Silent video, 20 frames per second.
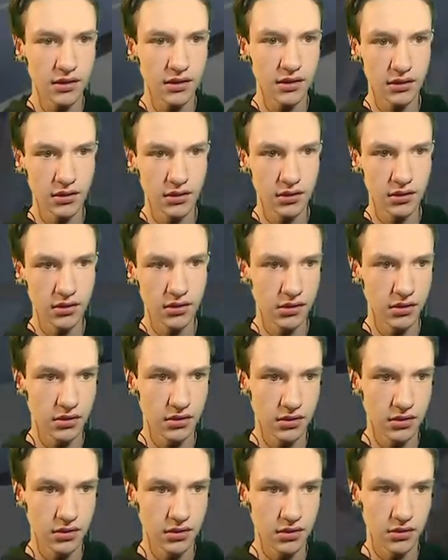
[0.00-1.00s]

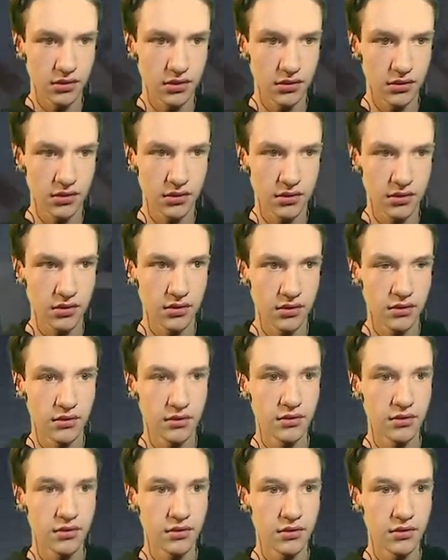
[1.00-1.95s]
Nothing is said.